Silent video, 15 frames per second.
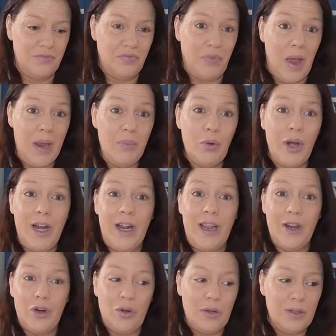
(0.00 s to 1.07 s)

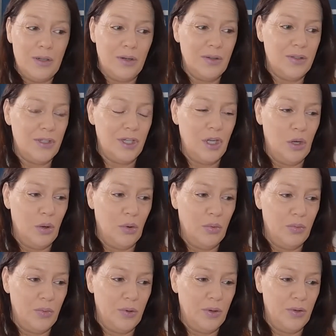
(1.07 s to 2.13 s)
vibrating, or, you
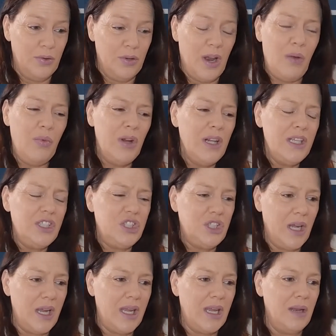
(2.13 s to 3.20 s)
know, not really
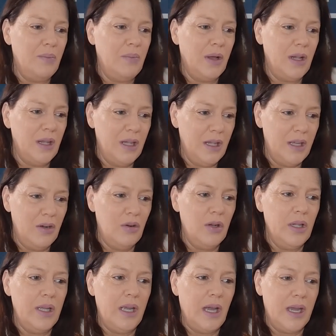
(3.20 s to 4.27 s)
shaking, but
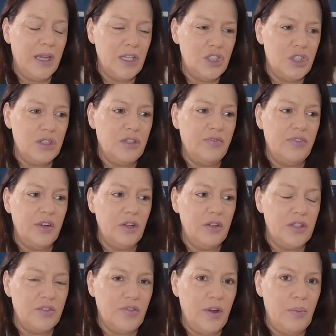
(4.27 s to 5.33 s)
literally I could just feel
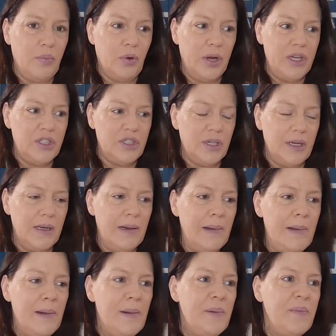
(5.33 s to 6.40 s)
this vibration.
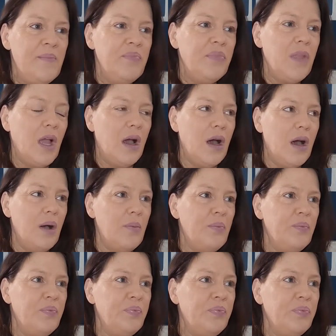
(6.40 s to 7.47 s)

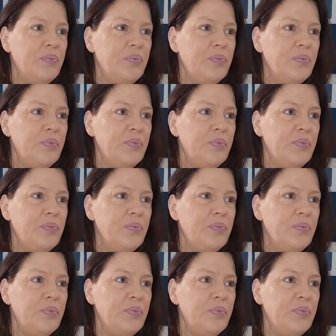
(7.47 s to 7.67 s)
Um,